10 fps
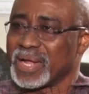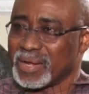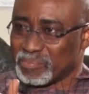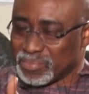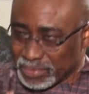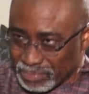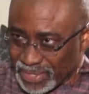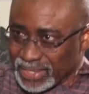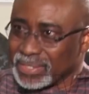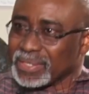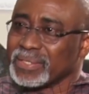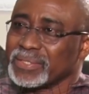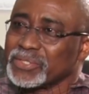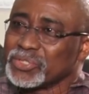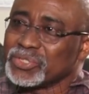and properly
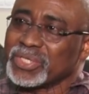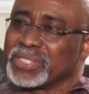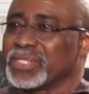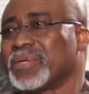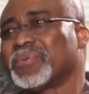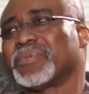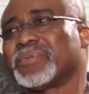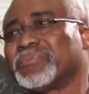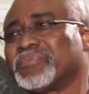trash out.